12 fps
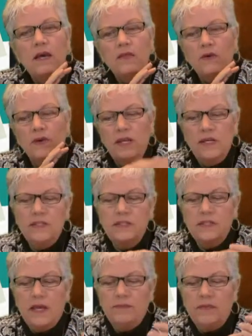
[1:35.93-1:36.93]
there is
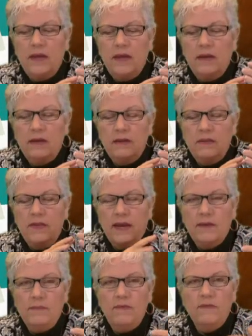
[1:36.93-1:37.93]
something that
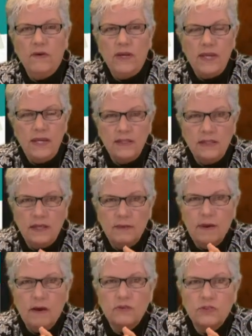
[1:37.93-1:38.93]
can be very healing
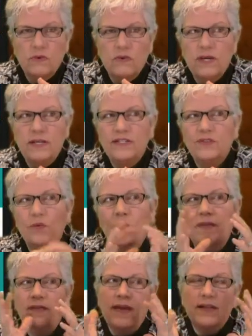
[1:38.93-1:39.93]
about toys
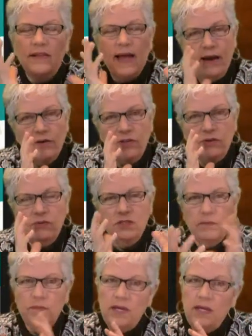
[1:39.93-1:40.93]
when they allow you to
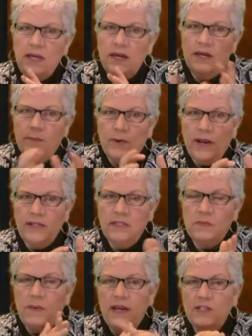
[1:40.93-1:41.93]
be in a brain
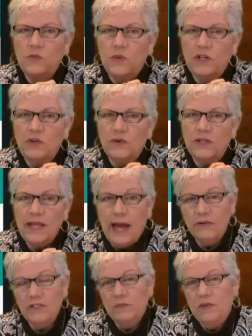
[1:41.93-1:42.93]
space where you're
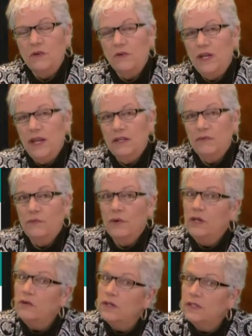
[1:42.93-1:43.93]
allowed to be creative, where
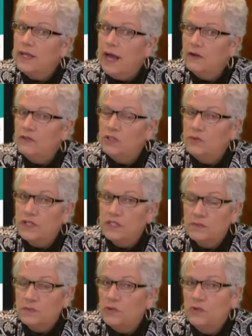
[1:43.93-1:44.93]
you're allowed to
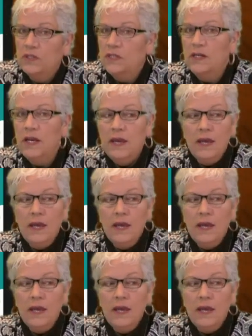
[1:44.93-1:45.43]
explore,